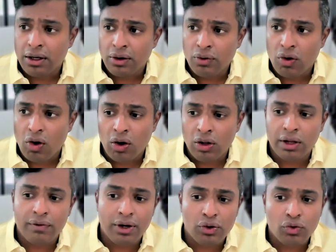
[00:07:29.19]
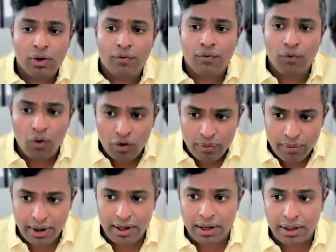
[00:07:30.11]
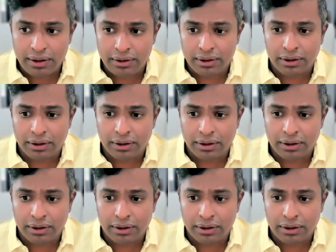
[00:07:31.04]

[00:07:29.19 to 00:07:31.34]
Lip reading: to all the way to a 4 million,